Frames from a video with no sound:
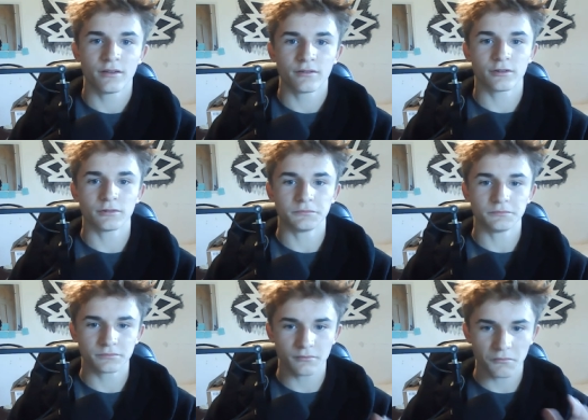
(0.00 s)
So,
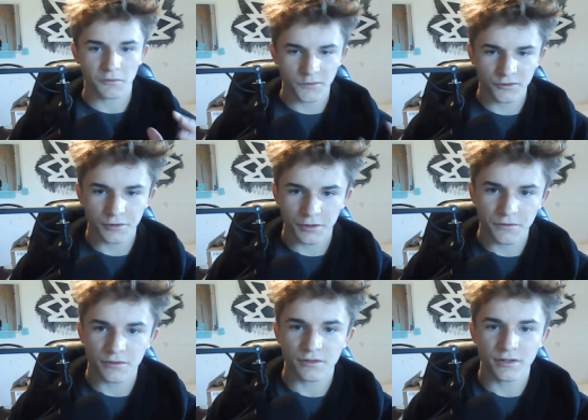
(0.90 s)
first off,
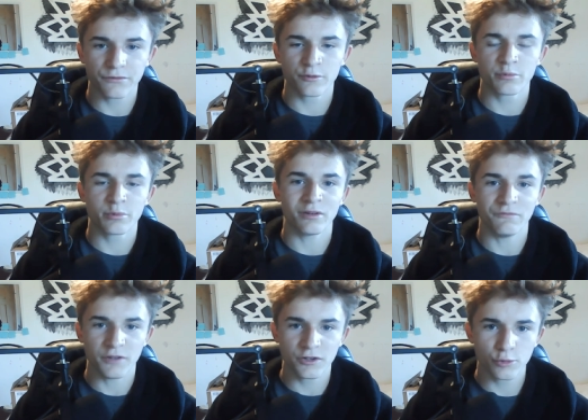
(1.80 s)
there's a difference between
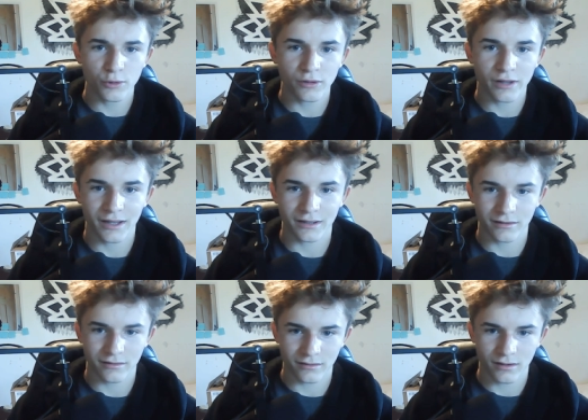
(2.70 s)
visual
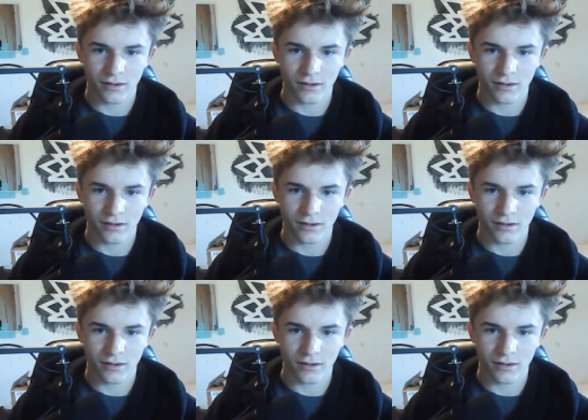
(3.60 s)
and